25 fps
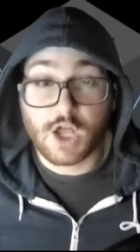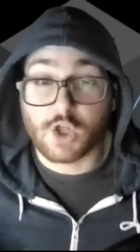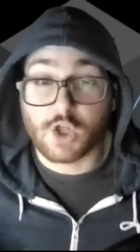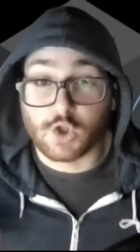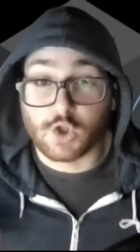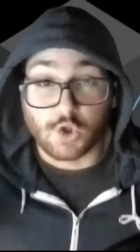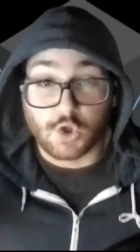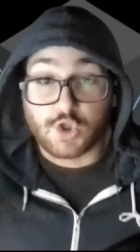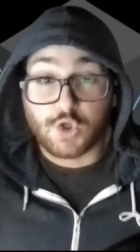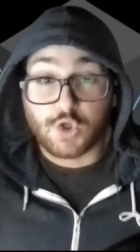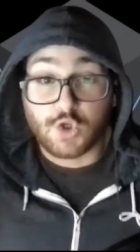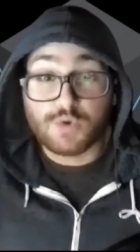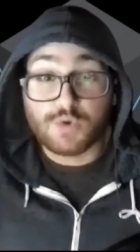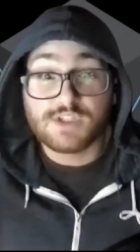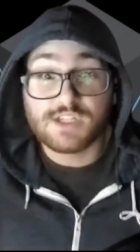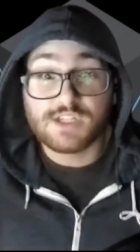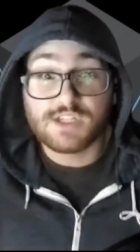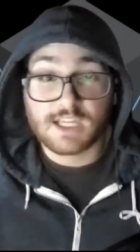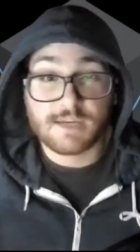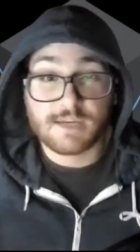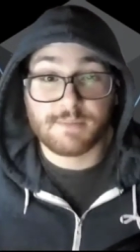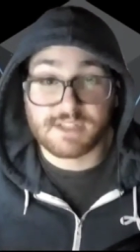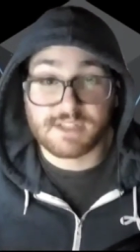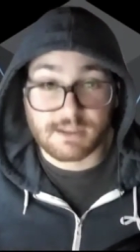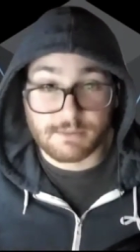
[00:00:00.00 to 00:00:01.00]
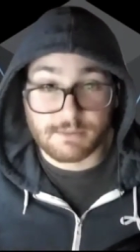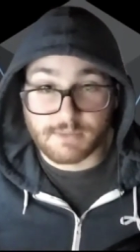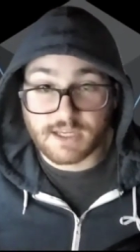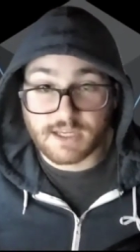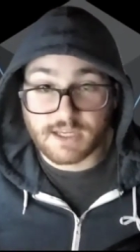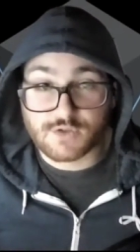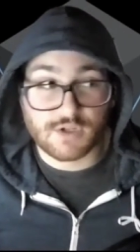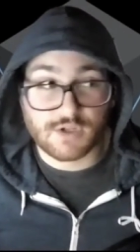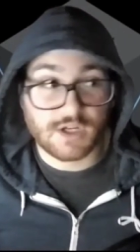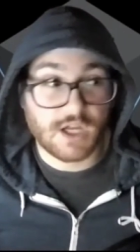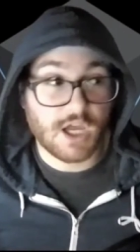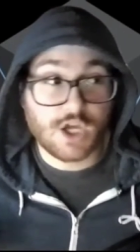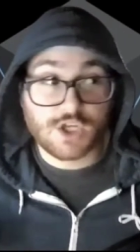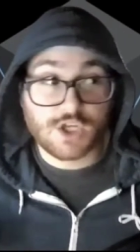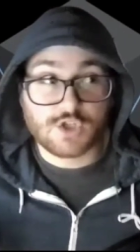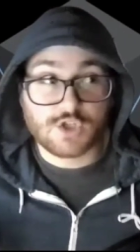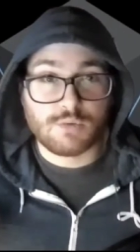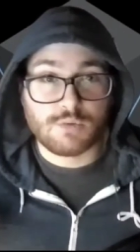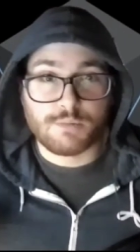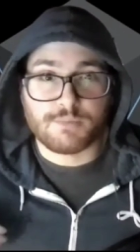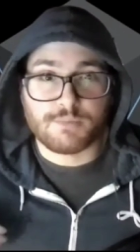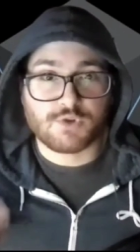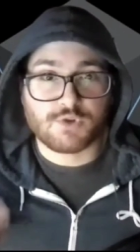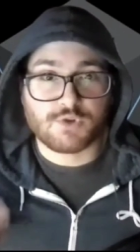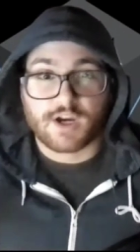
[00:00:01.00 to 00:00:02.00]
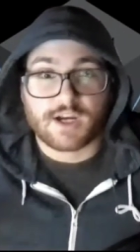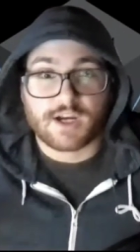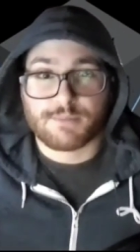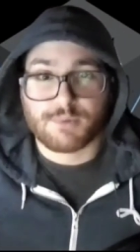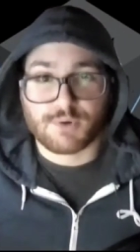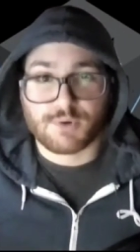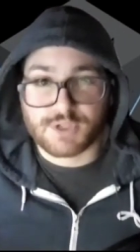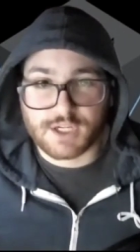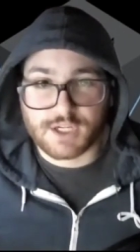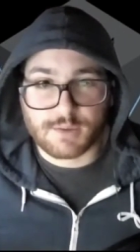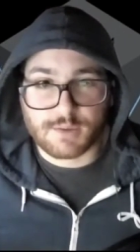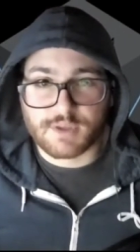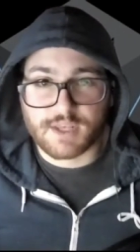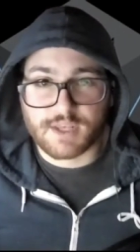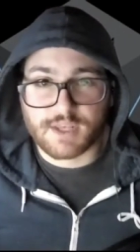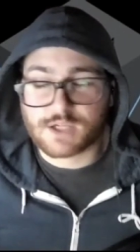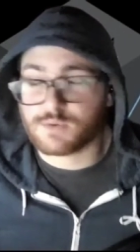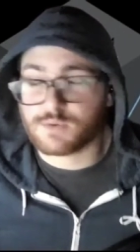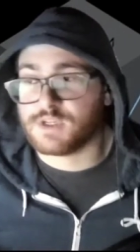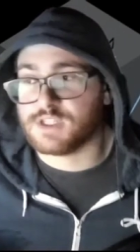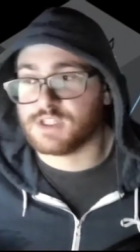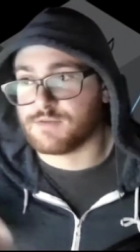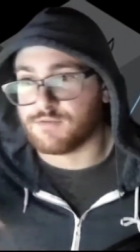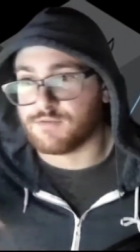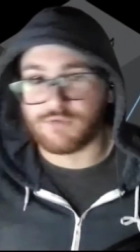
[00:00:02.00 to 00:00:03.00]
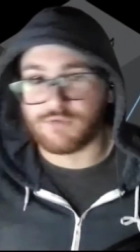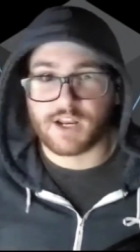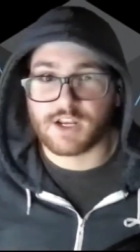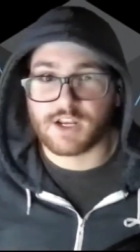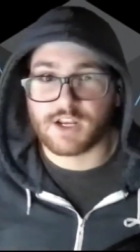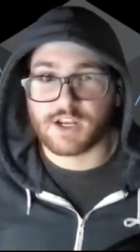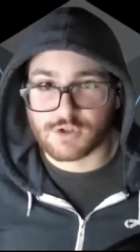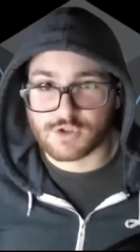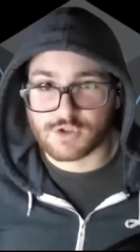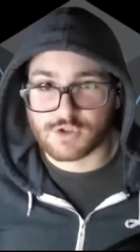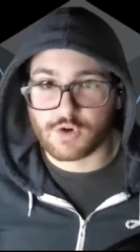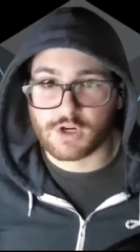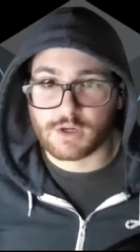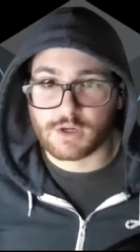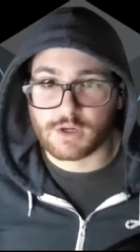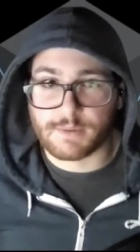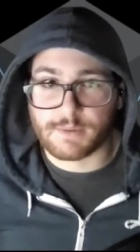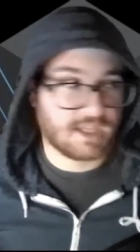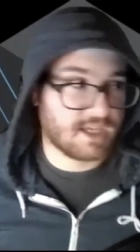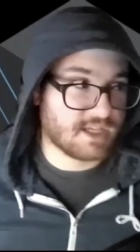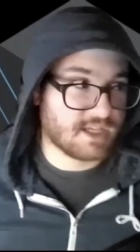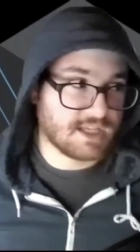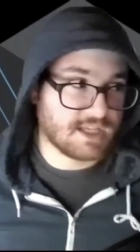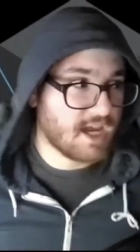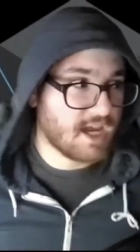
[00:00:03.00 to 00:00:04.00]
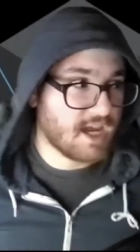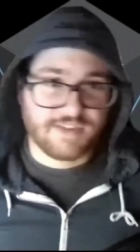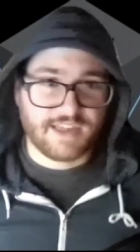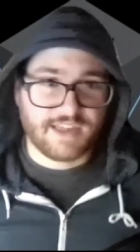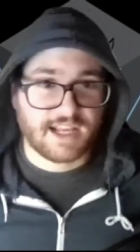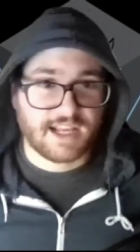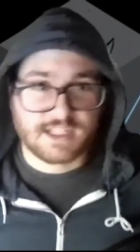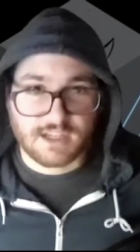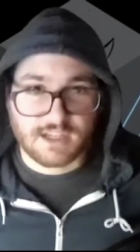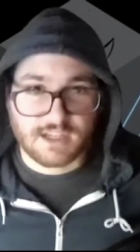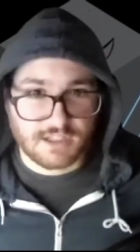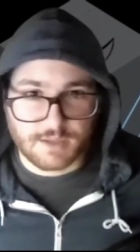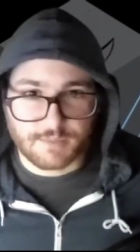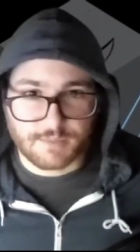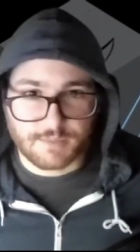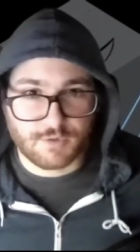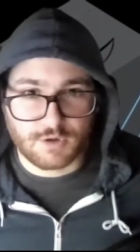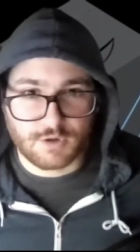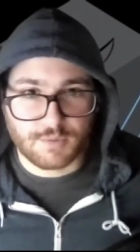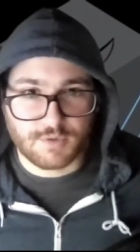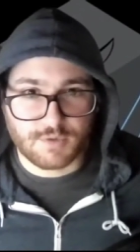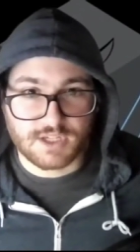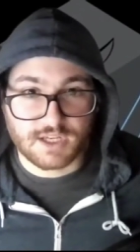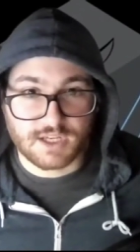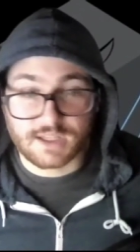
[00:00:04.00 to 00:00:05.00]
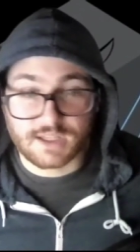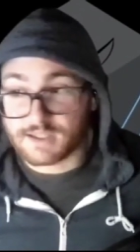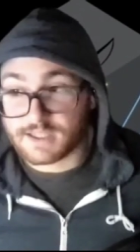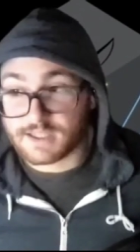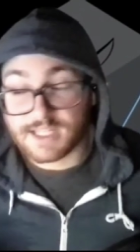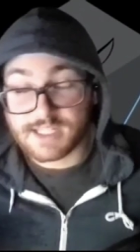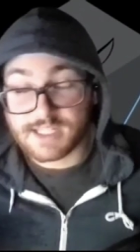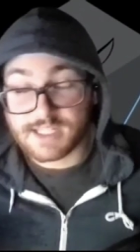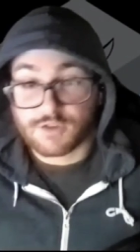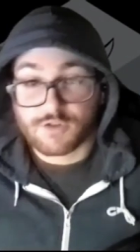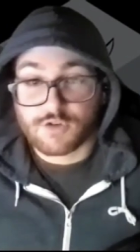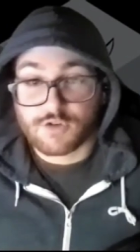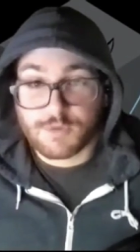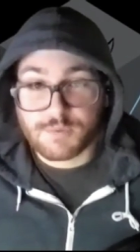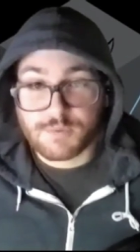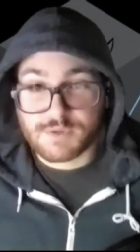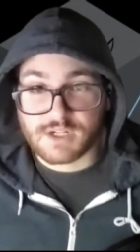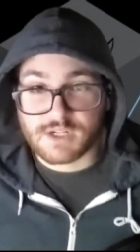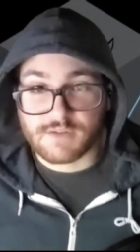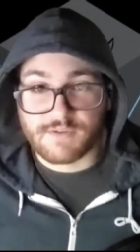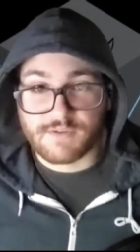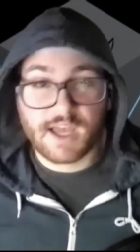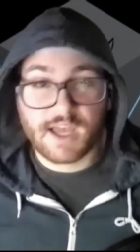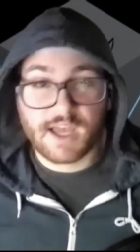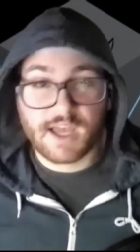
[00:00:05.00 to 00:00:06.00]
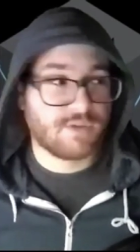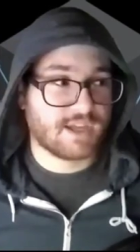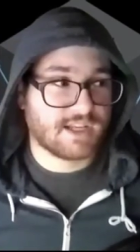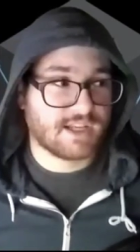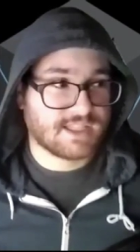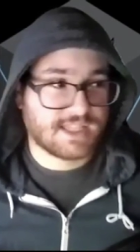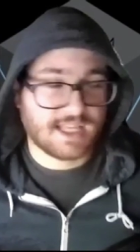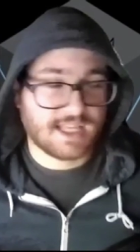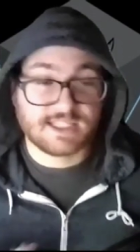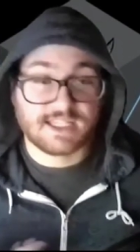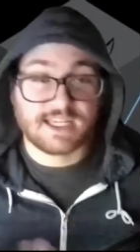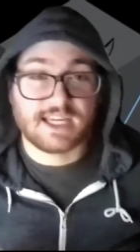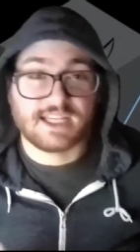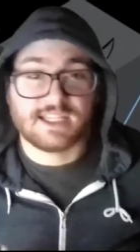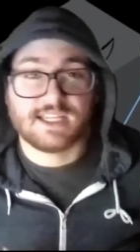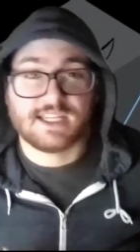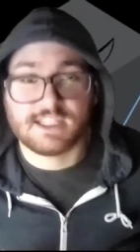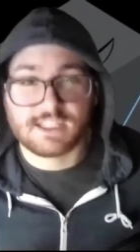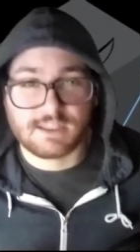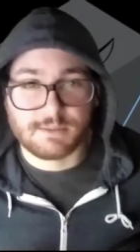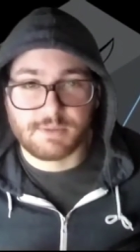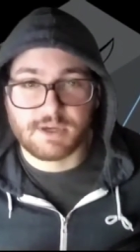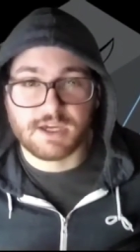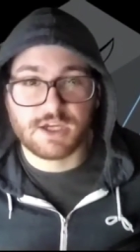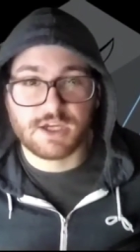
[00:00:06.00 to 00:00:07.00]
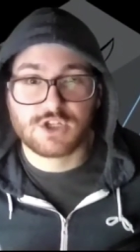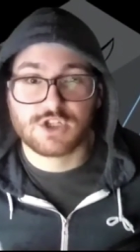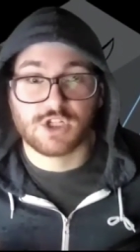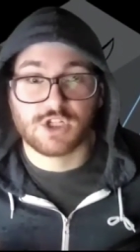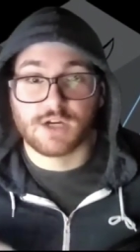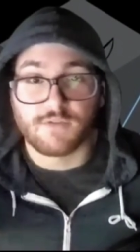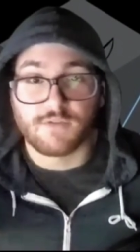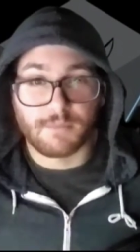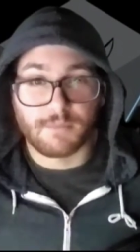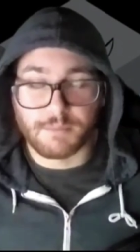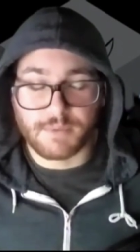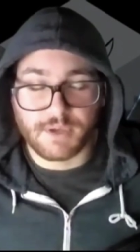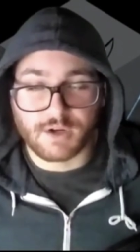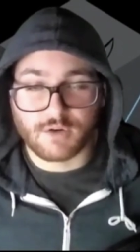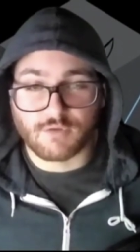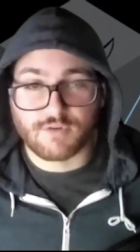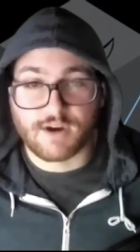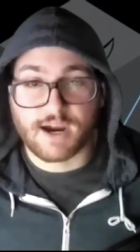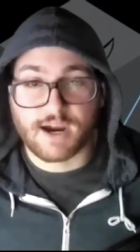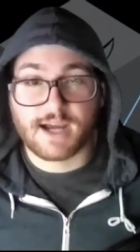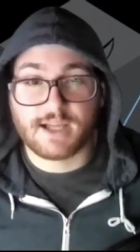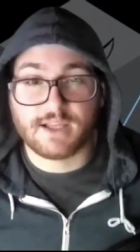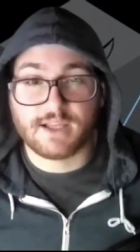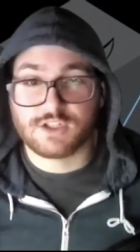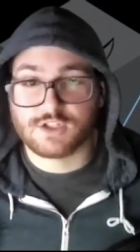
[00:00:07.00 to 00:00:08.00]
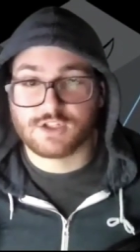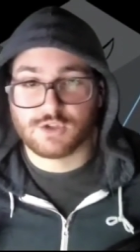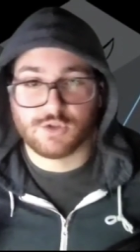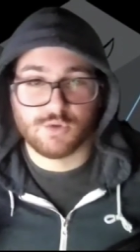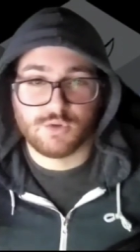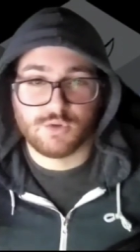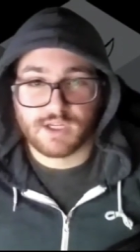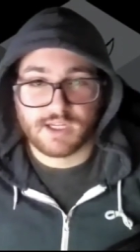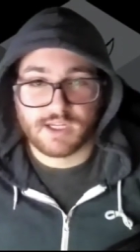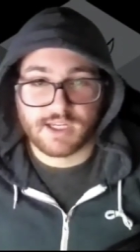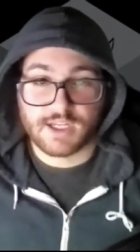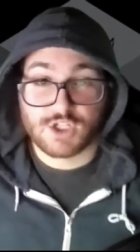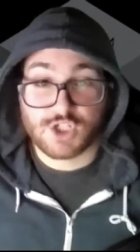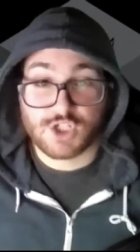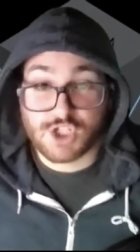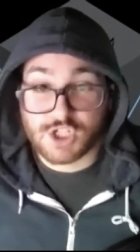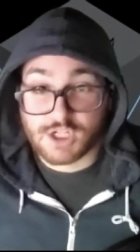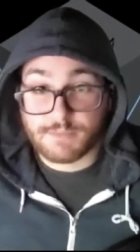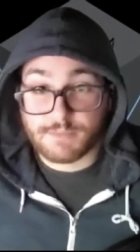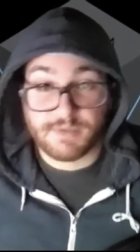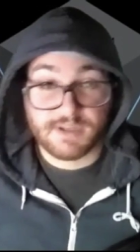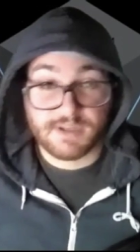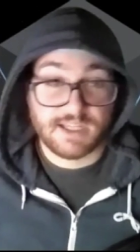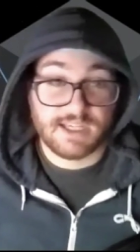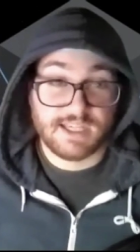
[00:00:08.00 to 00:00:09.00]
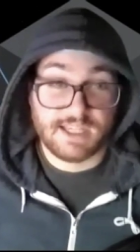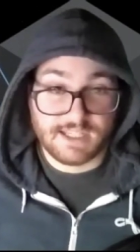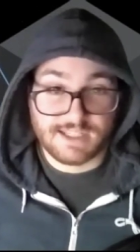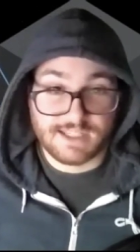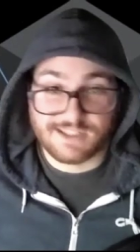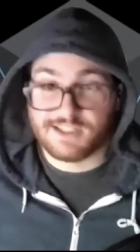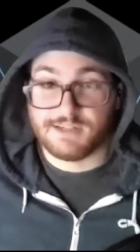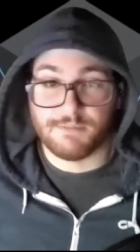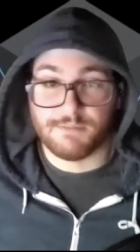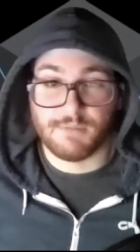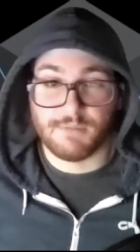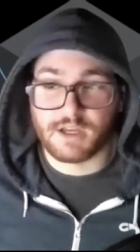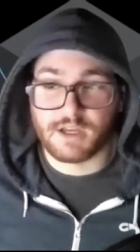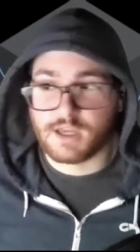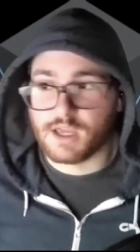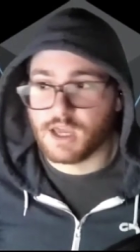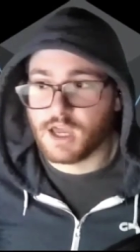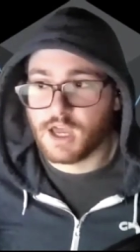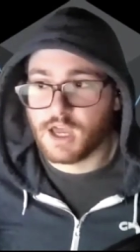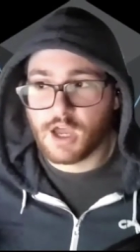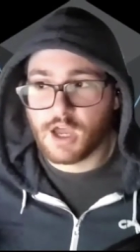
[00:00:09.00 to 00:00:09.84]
using them as a metric to try to predict what the next one is. If Reddit starts talking about this, that sucks up 30%. That's not 30% of value. That's anticipation of a big rally, so you can get cheap and easy money,